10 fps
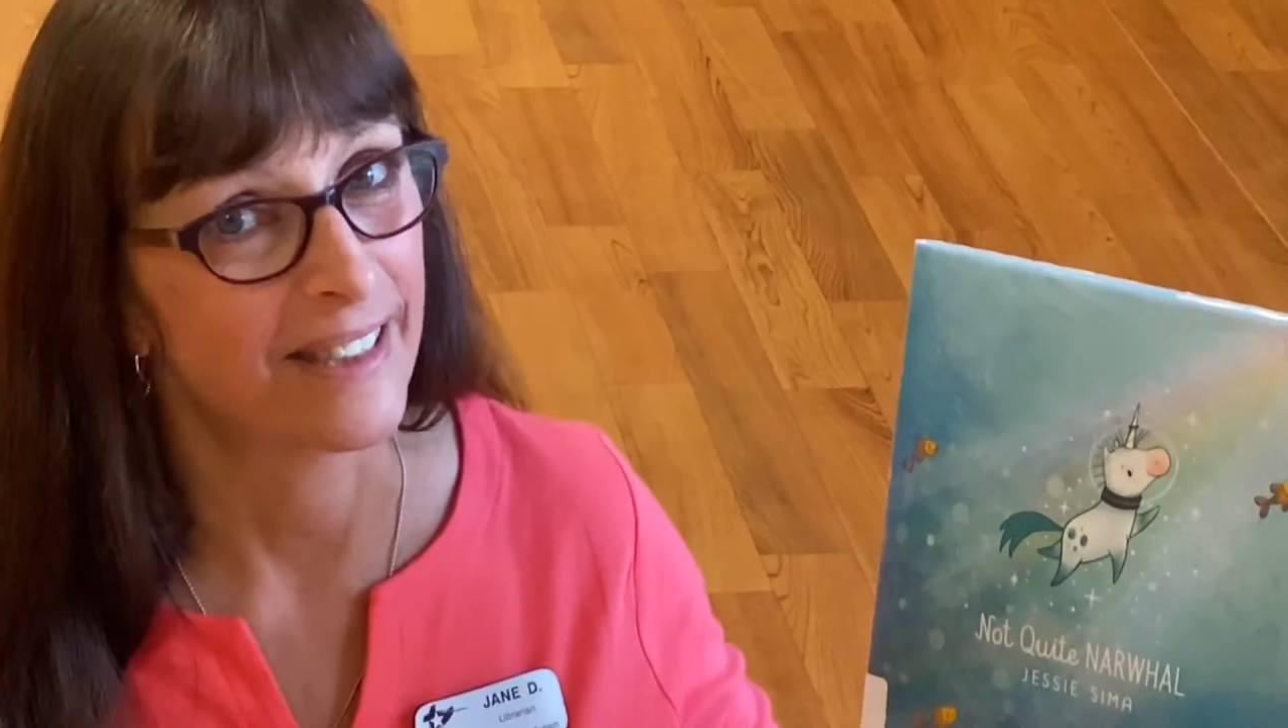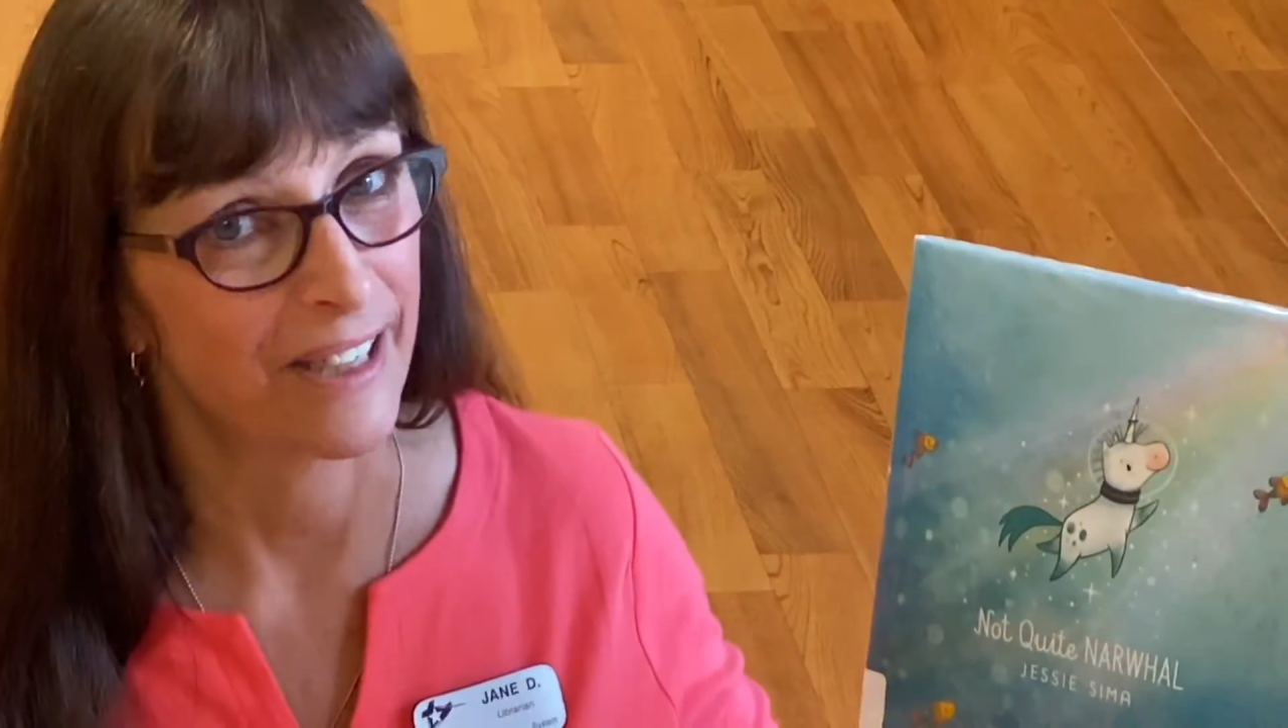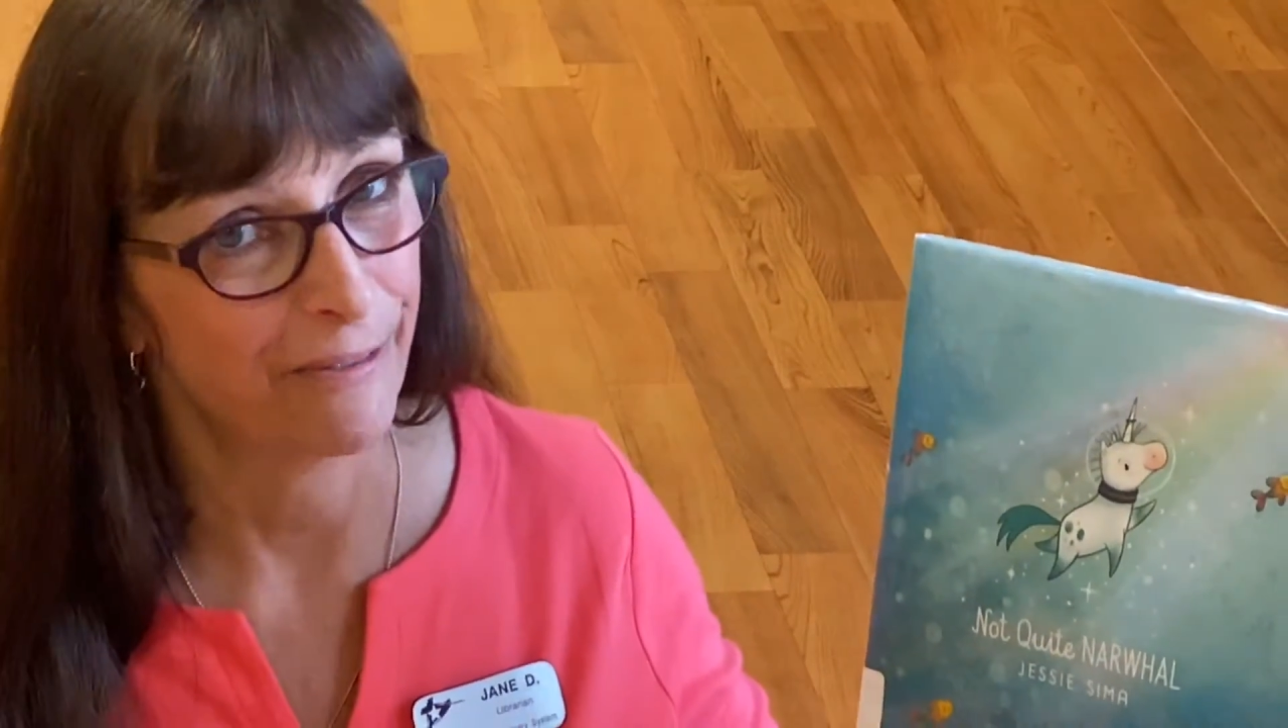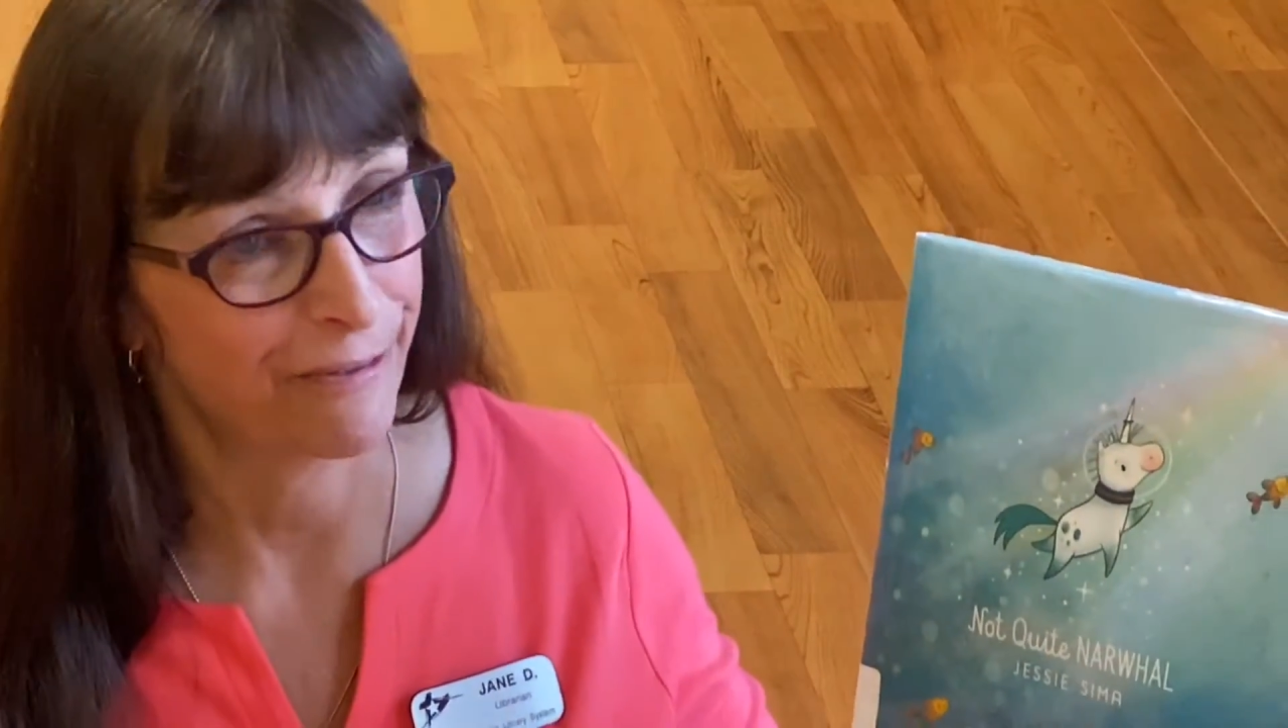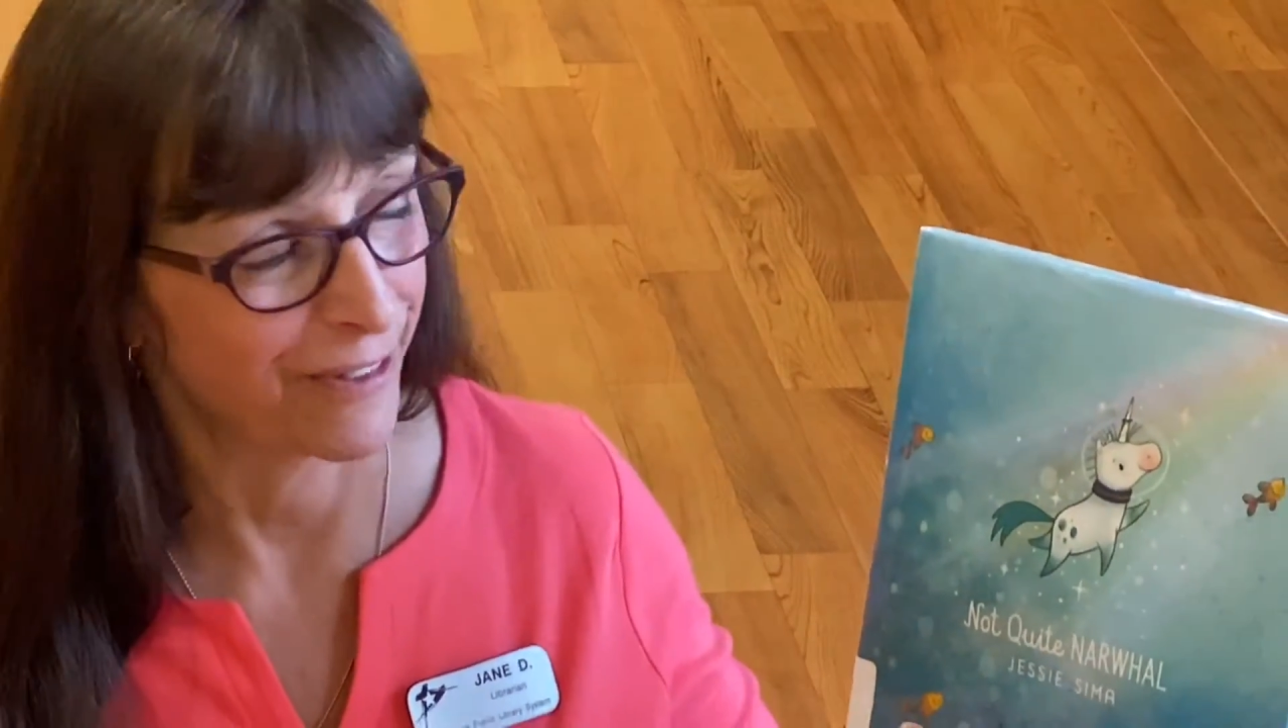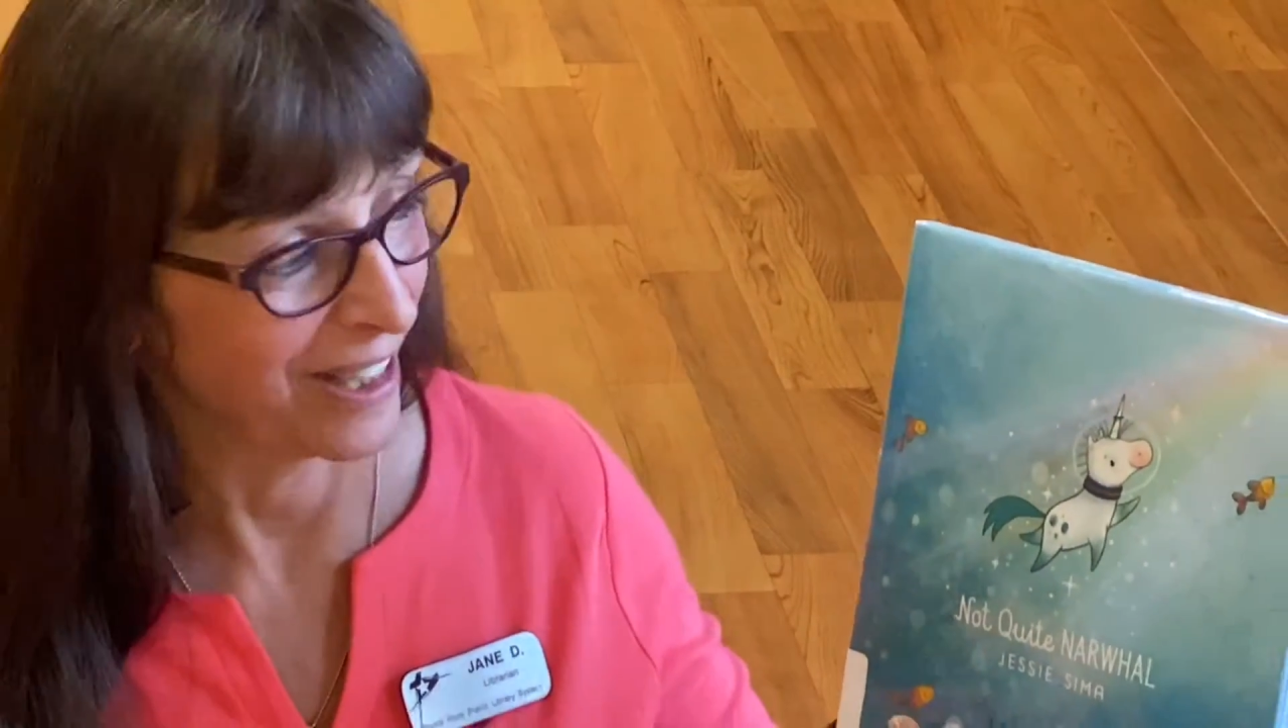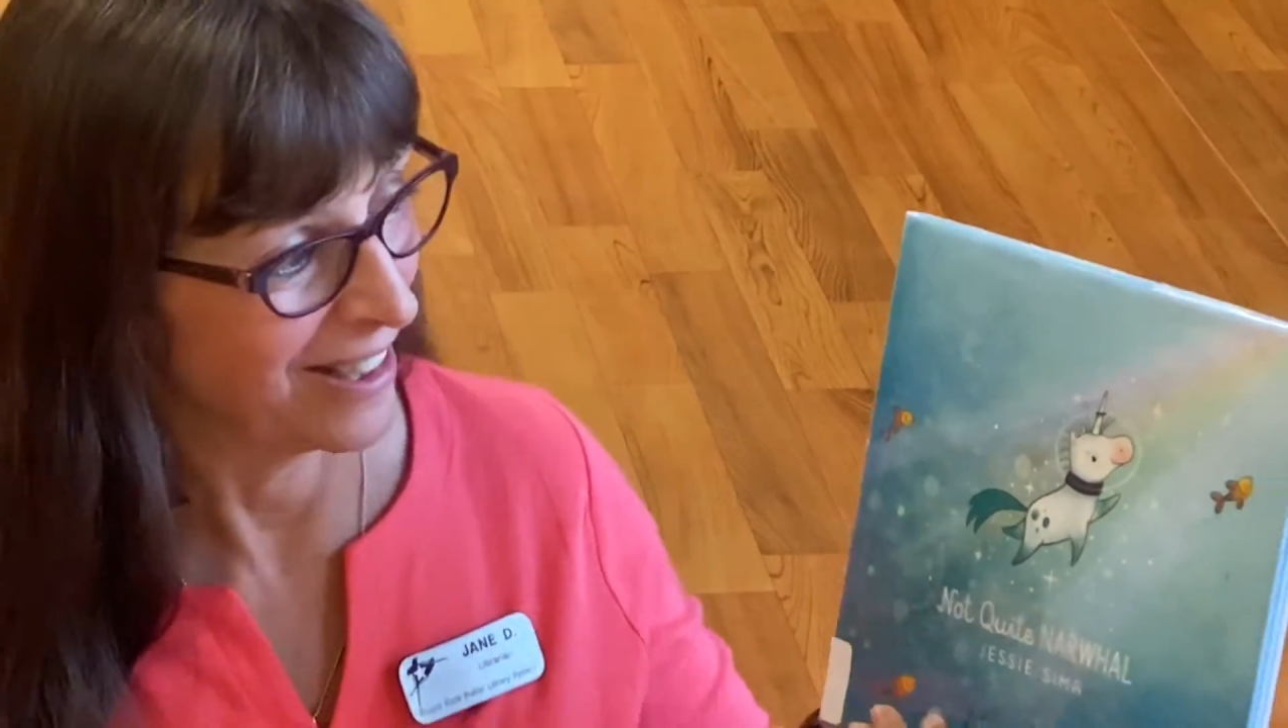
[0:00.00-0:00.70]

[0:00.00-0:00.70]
different.